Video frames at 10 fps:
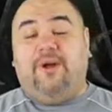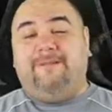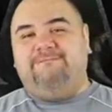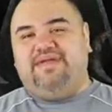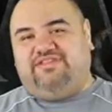
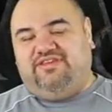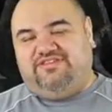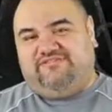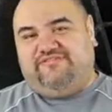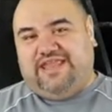
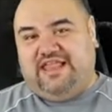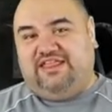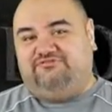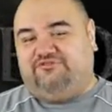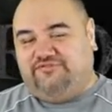mid-season finale
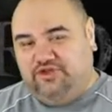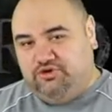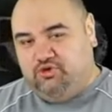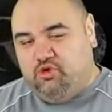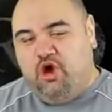
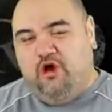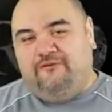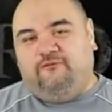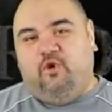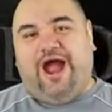review
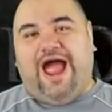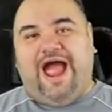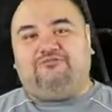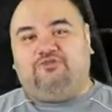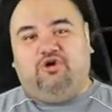for
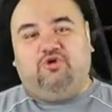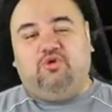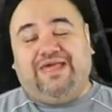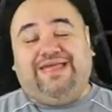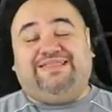
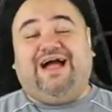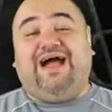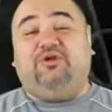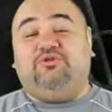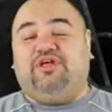Arrow
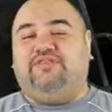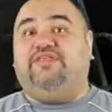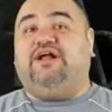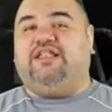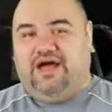entitled
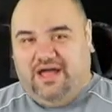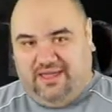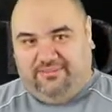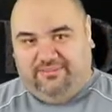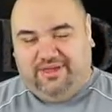The
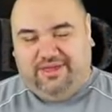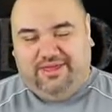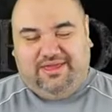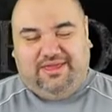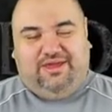Climb.
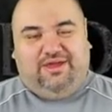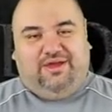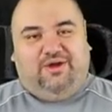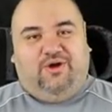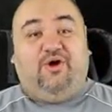
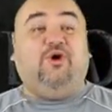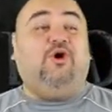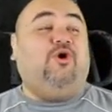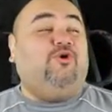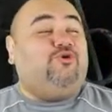
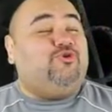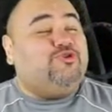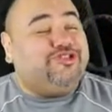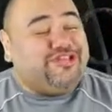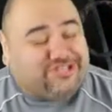Holy